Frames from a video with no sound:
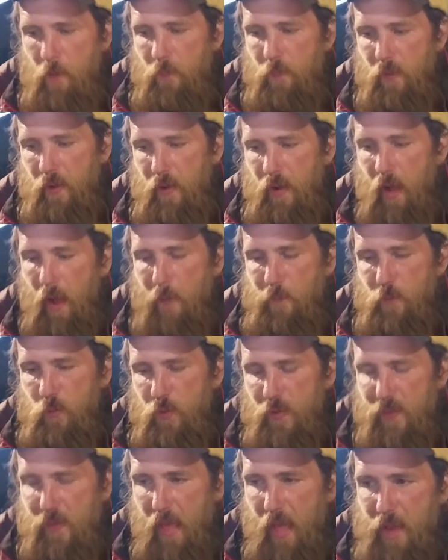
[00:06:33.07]
But I'm
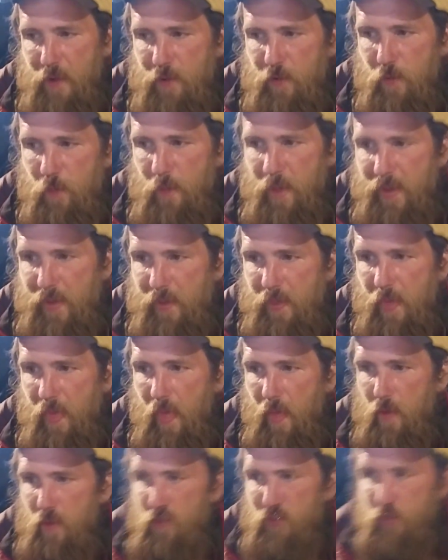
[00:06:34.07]
doing that to make
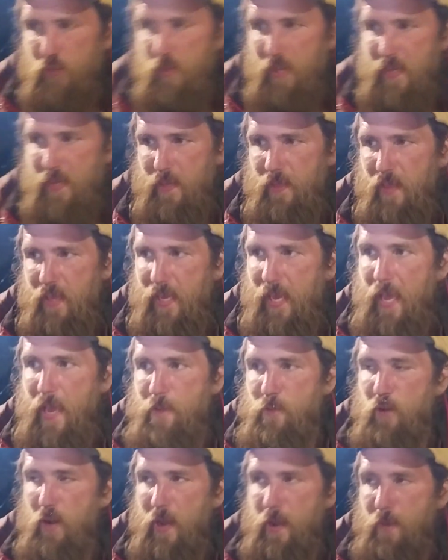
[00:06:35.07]
sure, like
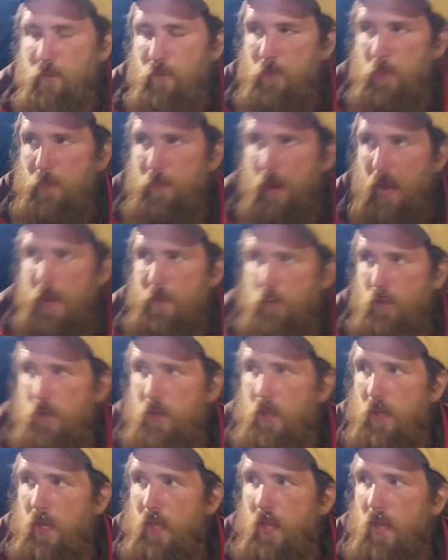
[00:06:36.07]
Abraham from the Bible,
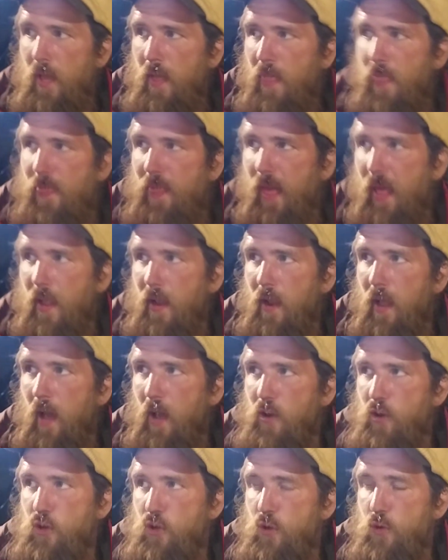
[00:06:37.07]
that a
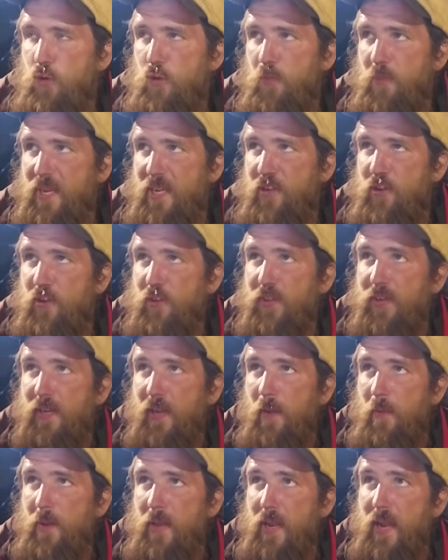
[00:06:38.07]
new species can
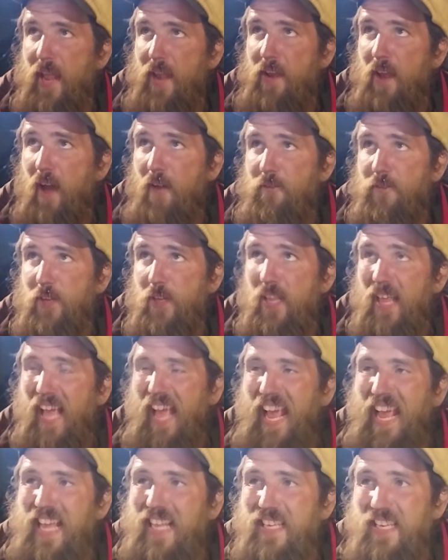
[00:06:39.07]
come in and not feel
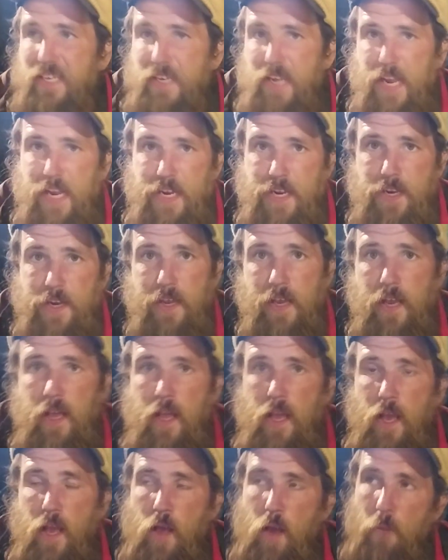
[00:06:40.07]
alienated,
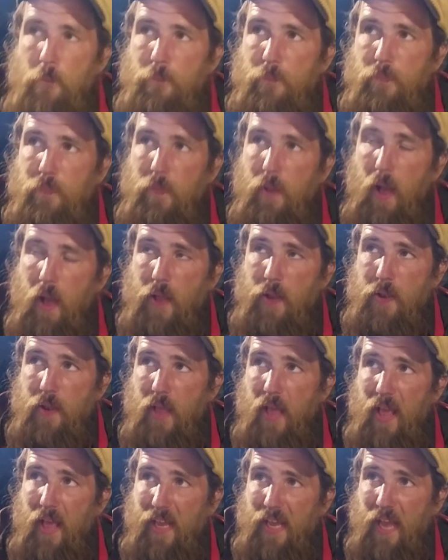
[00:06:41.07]
an
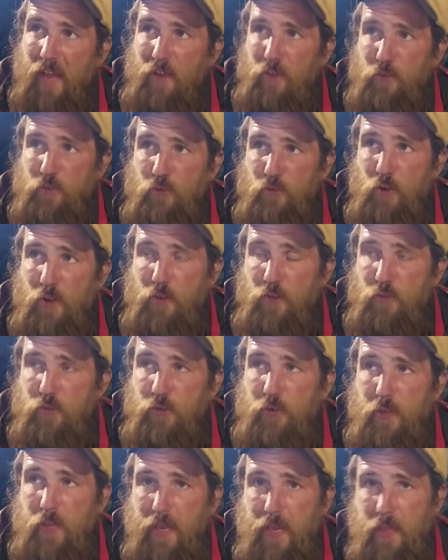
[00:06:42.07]

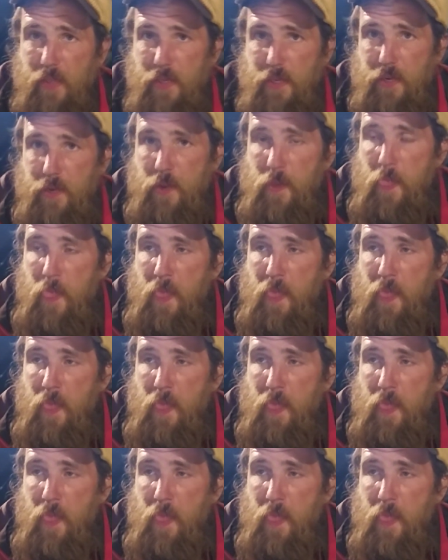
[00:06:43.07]
extraterrestrial alien.